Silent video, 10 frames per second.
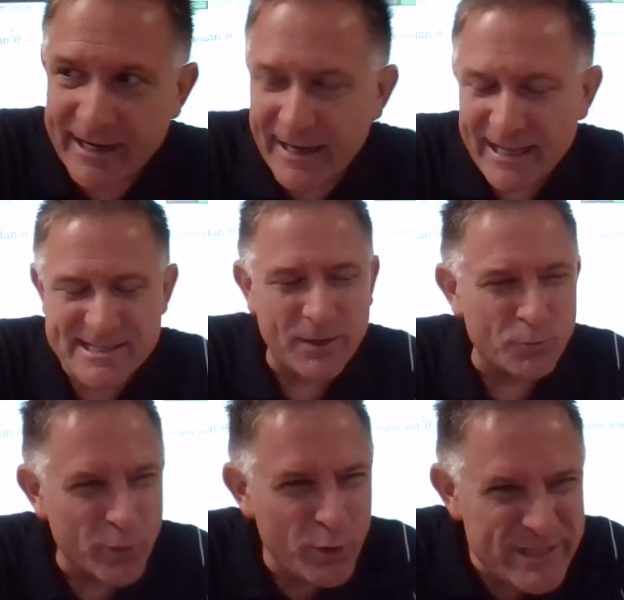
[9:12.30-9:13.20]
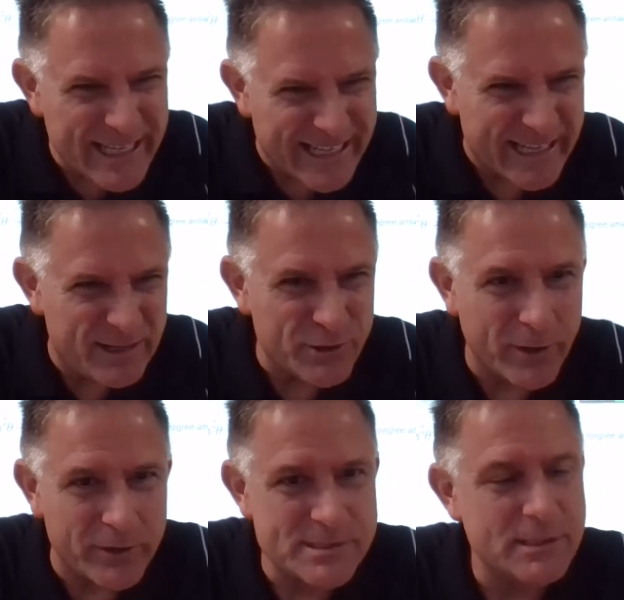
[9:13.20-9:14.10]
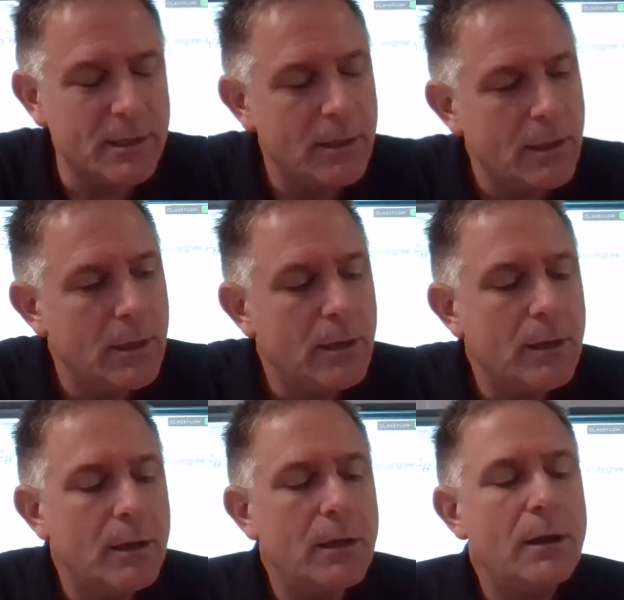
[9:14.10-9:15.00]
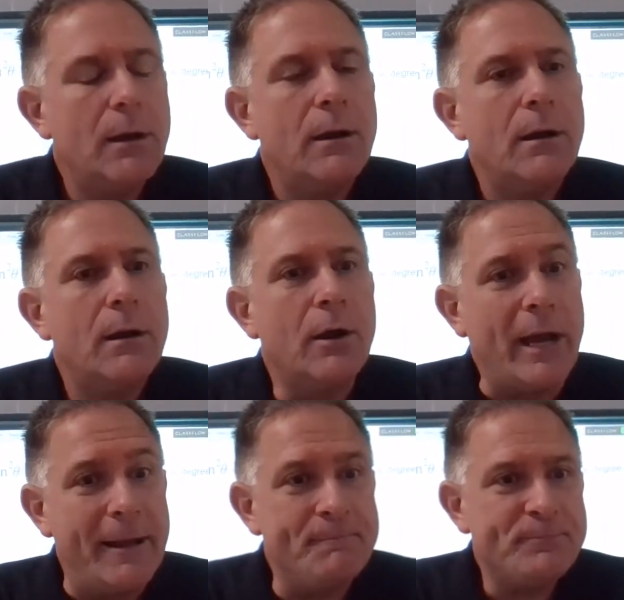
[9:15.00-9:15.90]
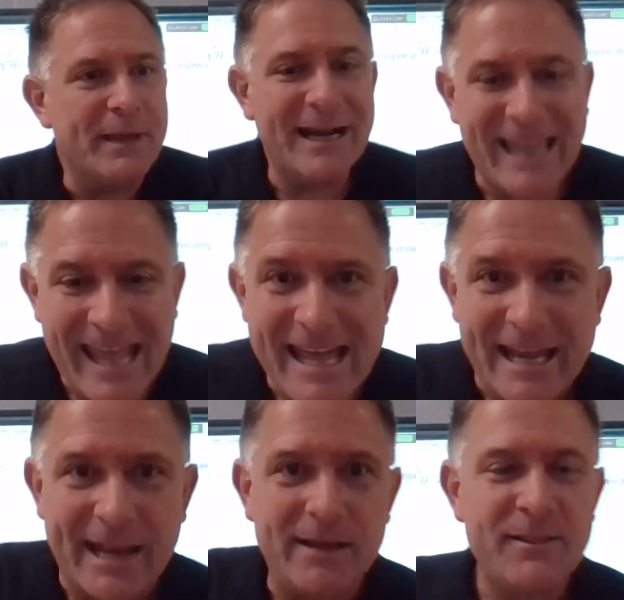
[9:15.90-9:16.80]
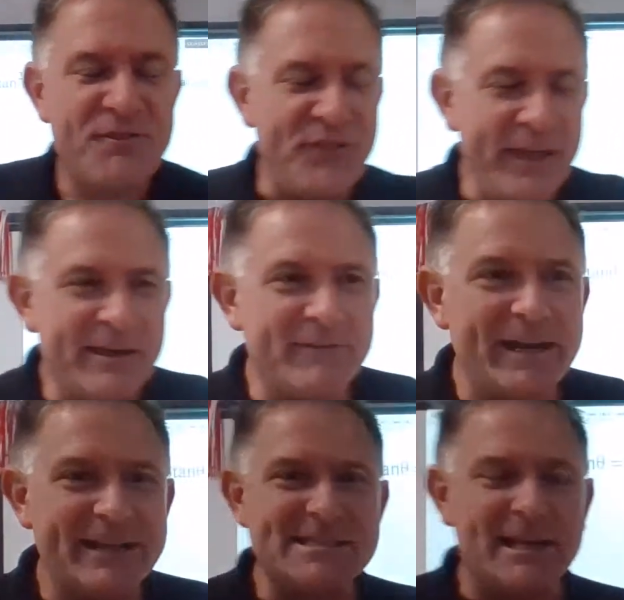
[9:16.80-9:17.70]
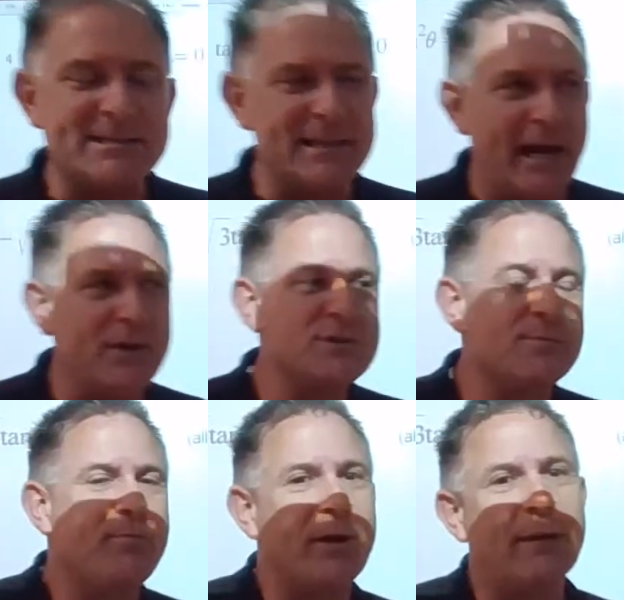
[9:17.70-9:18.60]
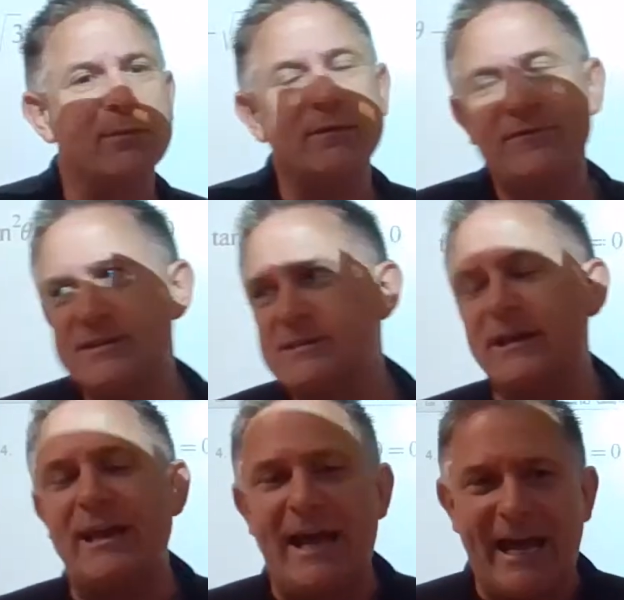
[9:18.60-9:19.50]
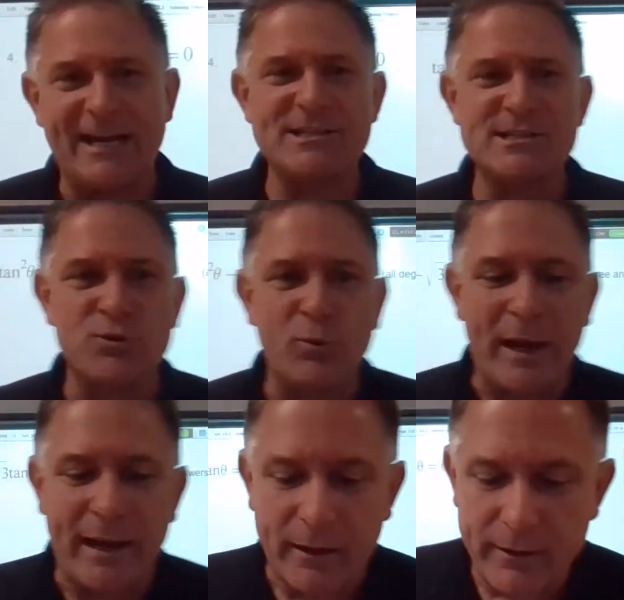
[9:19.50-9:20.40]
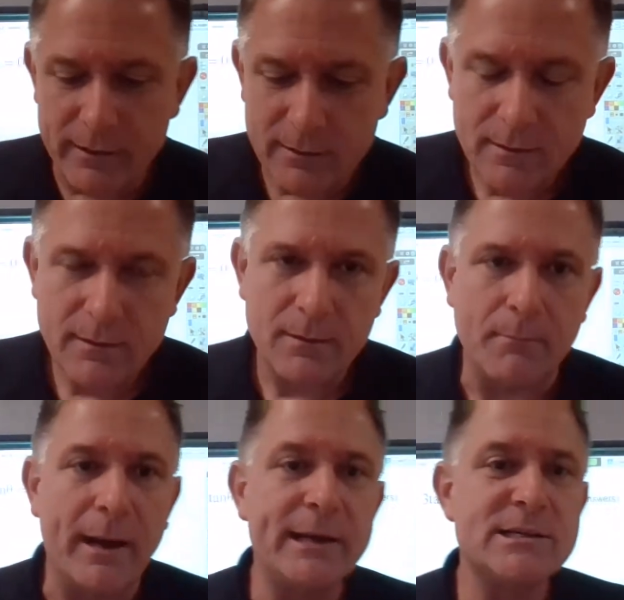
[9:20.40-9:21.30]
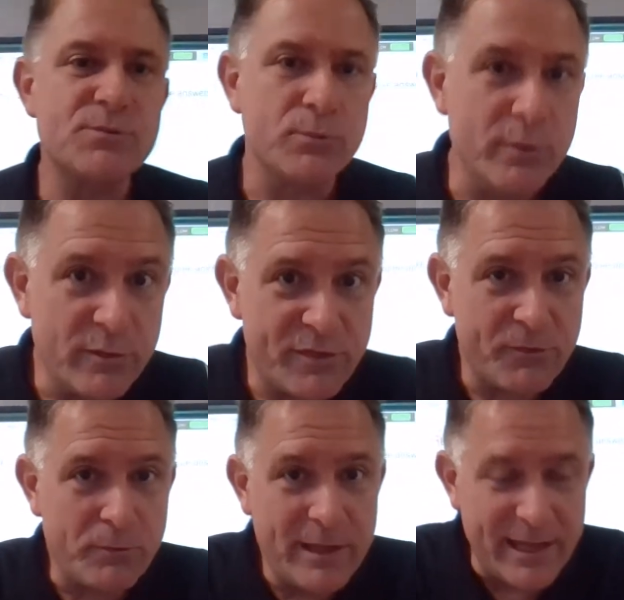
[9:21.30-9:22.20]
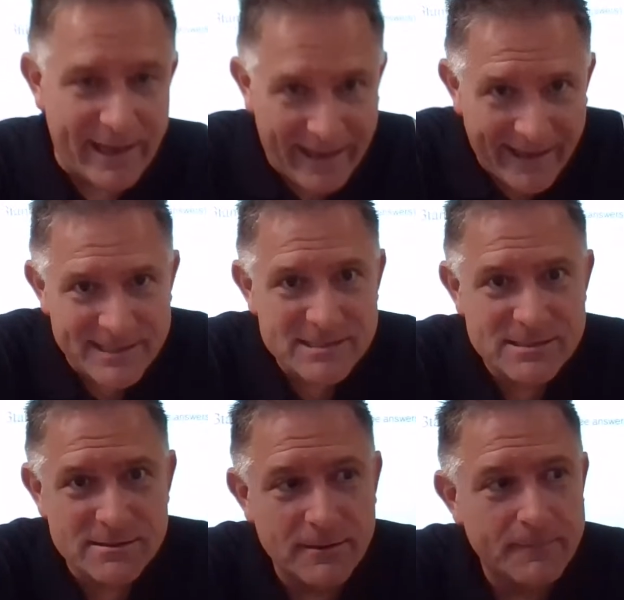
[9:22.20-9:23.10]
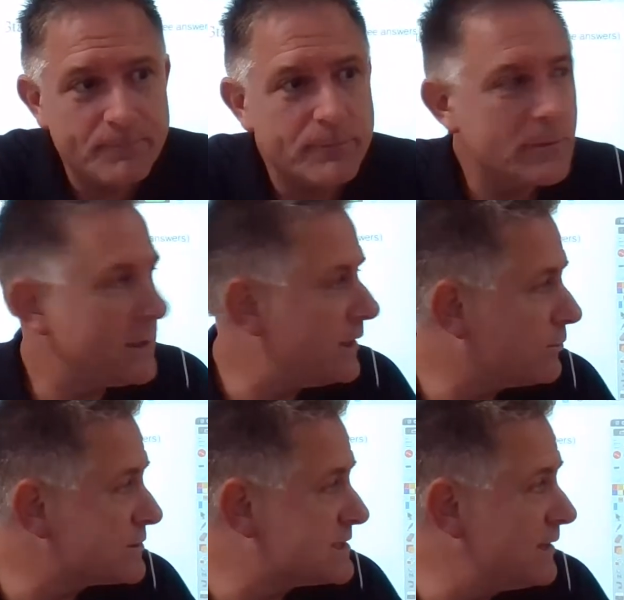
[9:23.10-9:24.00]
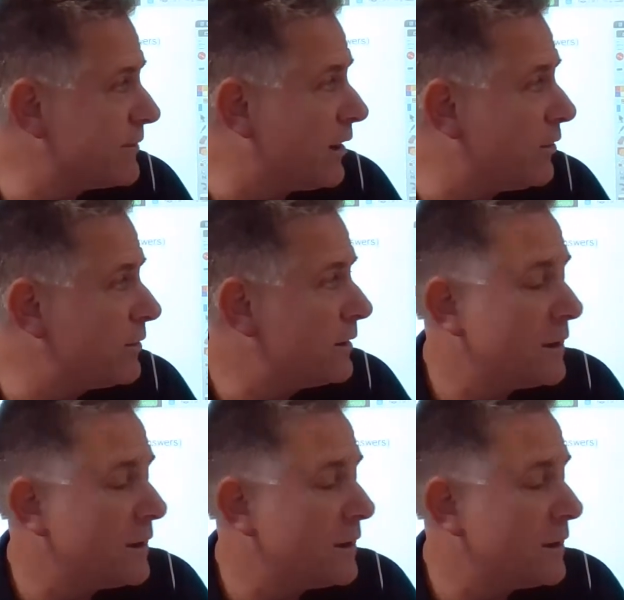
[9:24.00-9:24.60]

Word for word: it. It has a root in it. Gross. Okay, again, think of it as, as an algebra problem. If it said x squared minus root 3x equals 0,